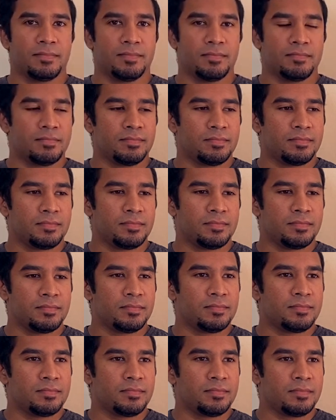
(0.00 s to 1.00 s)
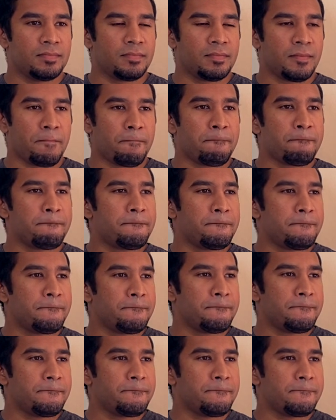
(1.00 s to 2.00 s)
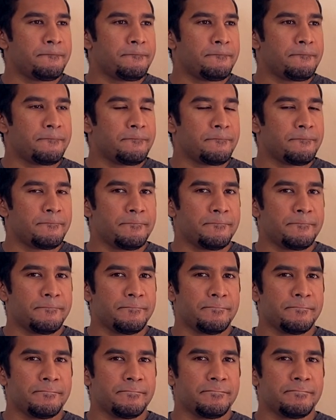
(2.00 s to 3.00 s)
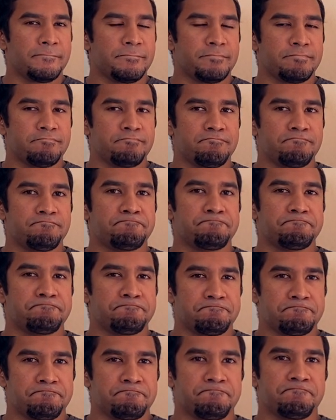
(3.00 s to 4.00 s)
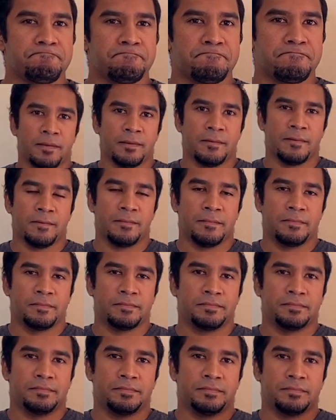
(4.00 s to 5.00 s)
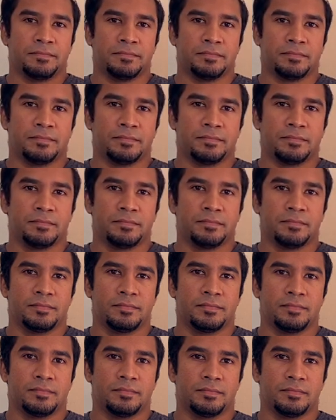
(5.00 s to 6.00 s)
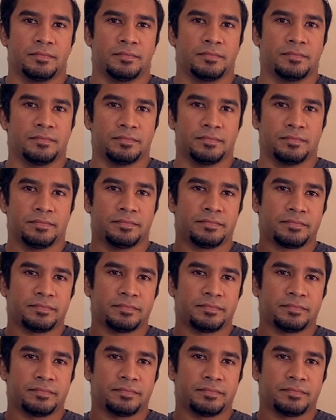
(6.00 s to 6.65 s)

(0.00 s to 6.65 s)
No words are spoken by the person on screen.